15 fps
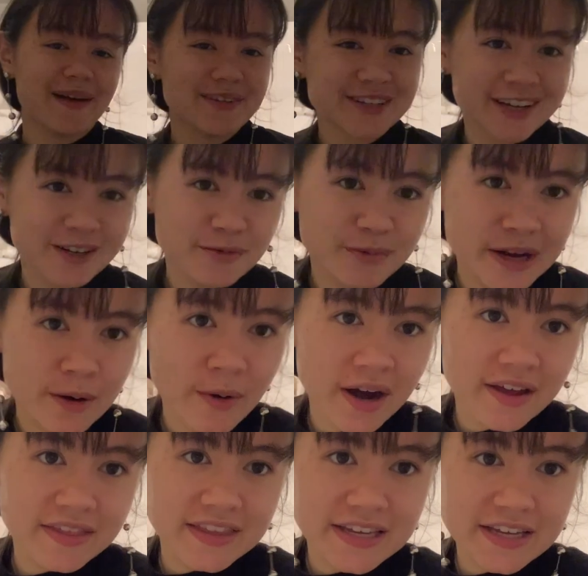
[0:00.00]
I'm intending to
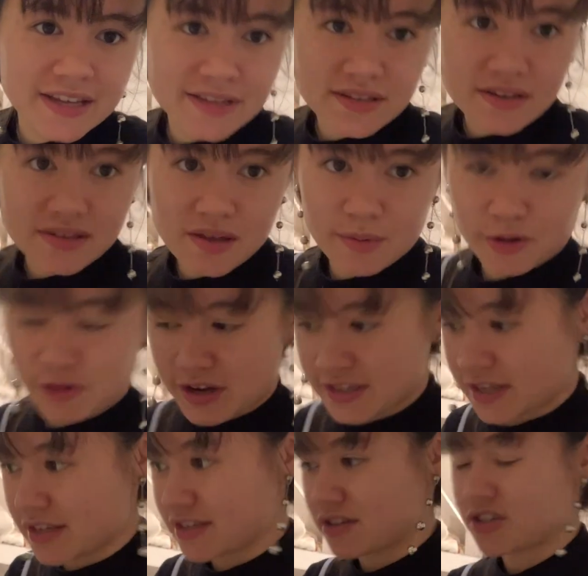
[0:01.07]
rewear these summer
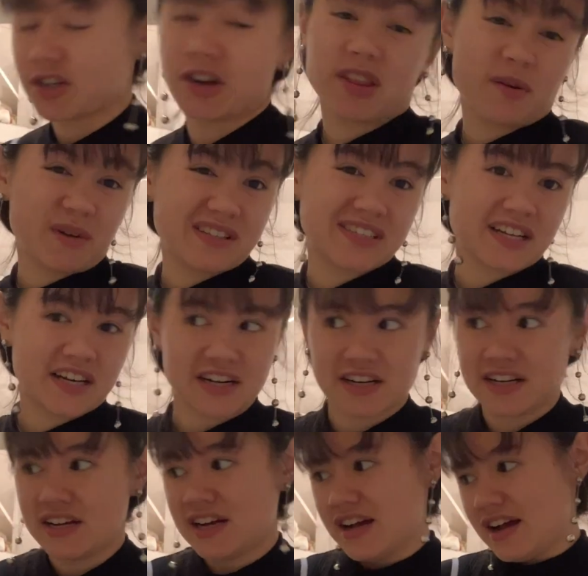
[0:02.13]
dresses during the winter
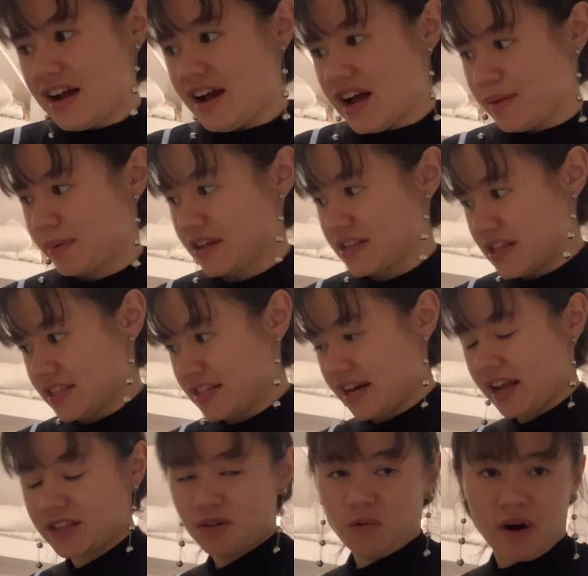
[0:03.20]
because I didn't
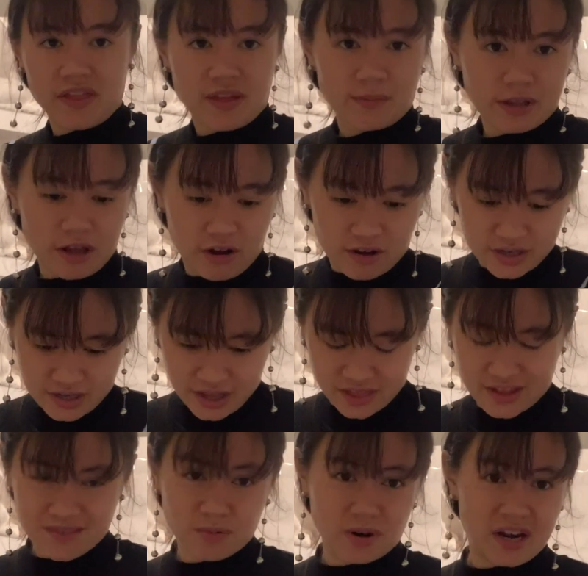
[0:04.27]
get to wear them a lot. I
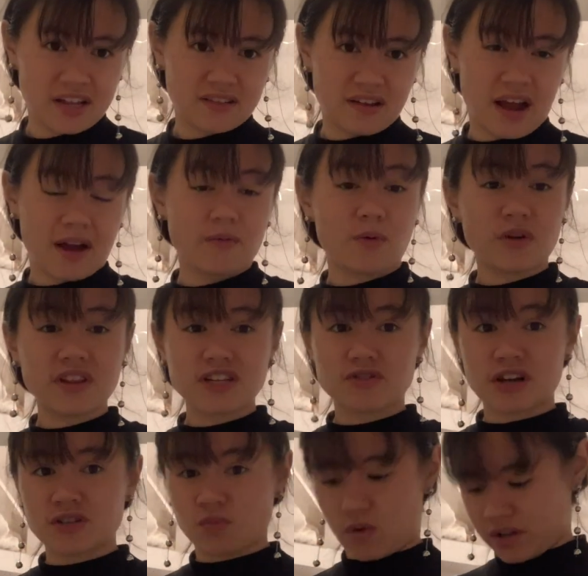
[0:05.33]
think I've worn this
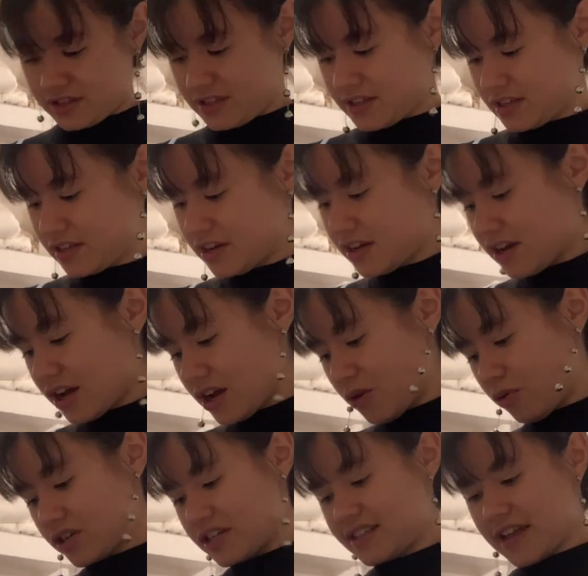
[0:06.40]
dress once,
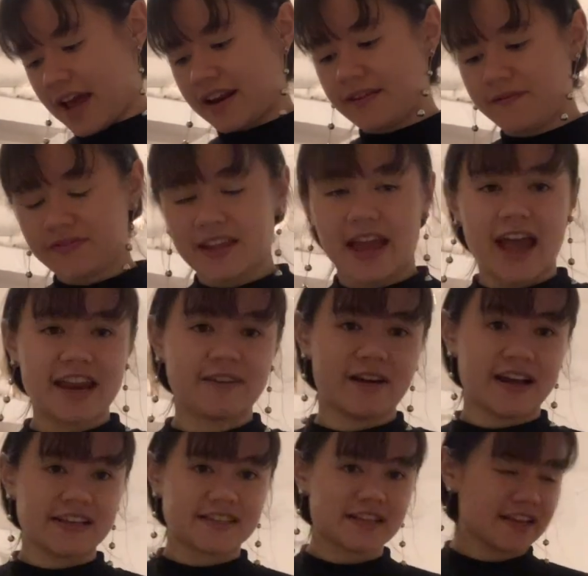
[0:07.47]
which is sad. Anyways,